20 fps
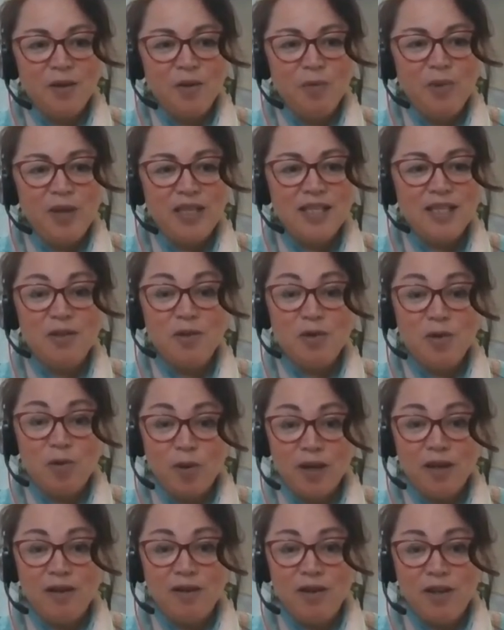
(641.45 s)
we're still
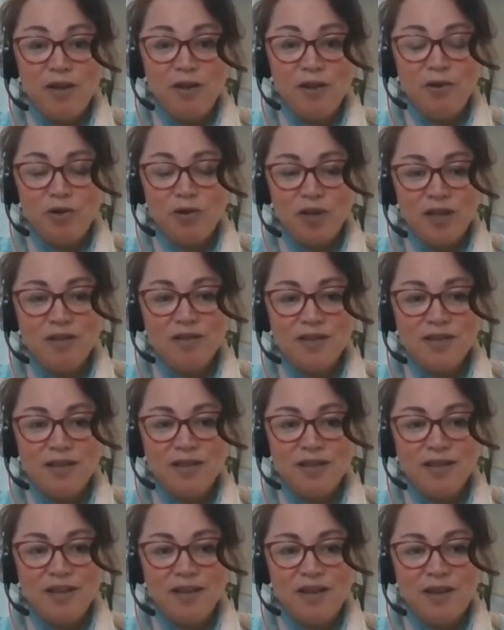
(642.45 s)
quite a new trust.
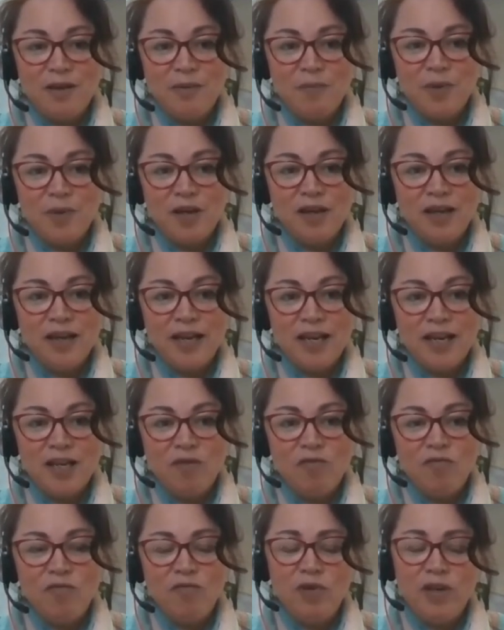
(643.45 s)
I had
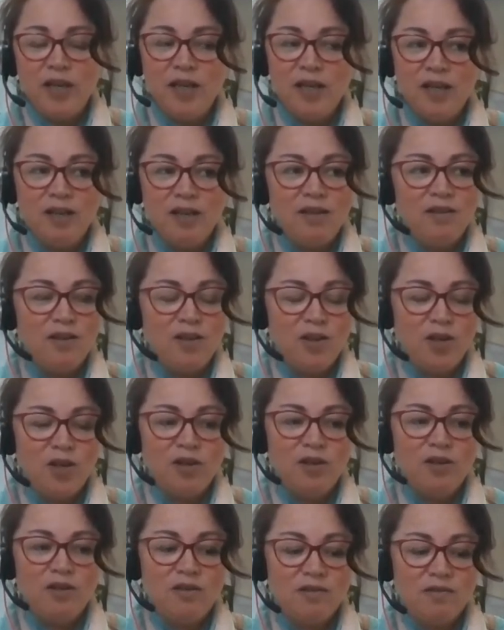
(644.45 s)
a really
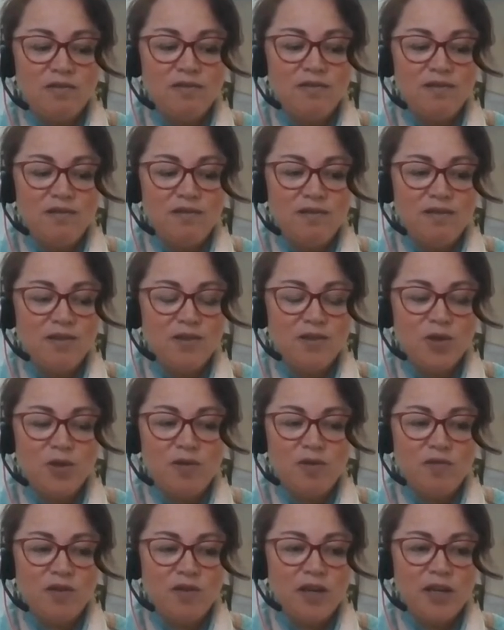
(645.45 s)
good
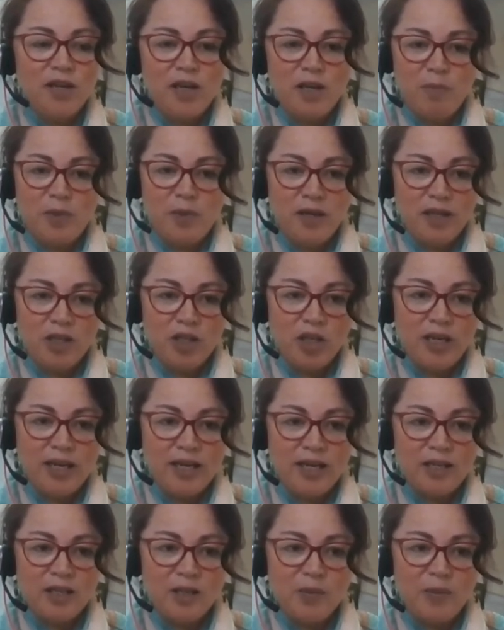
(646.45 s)
sort of eye-opening
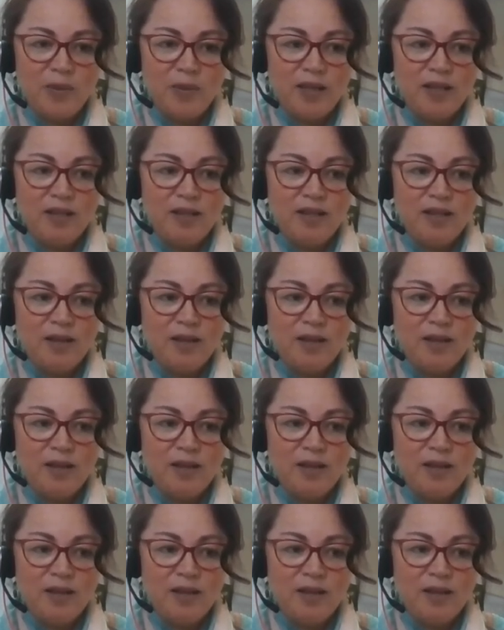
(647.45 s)
chat with